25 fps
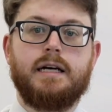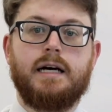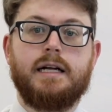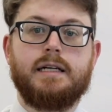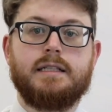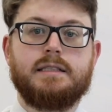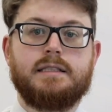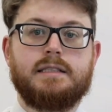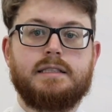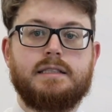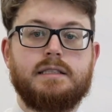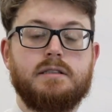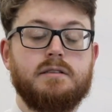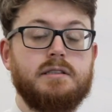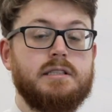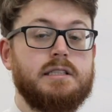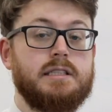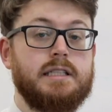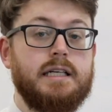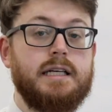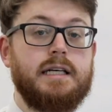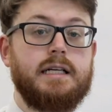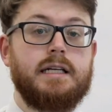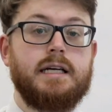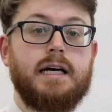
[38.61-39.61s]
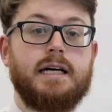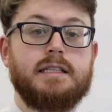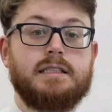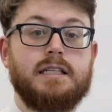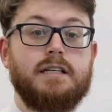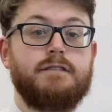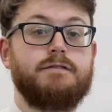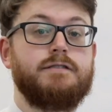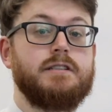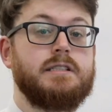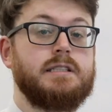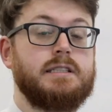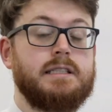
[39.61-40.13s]
and is still seen as a
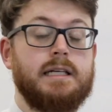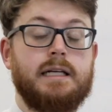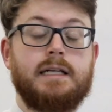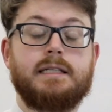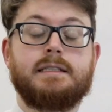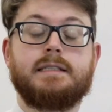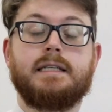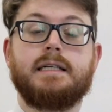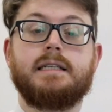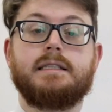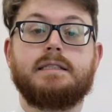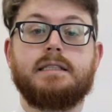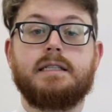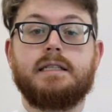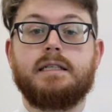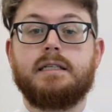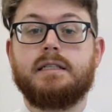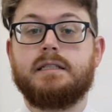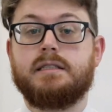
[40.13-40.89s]
facilitating